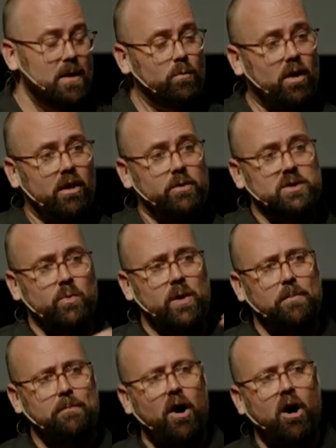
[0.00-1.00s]
Well, it was when
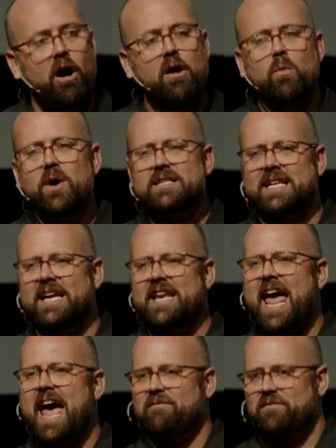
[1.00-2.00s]
Paul was in
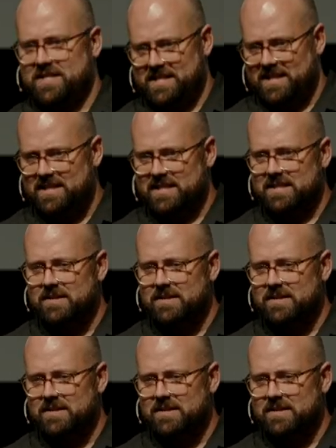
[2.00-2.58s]
Ephesus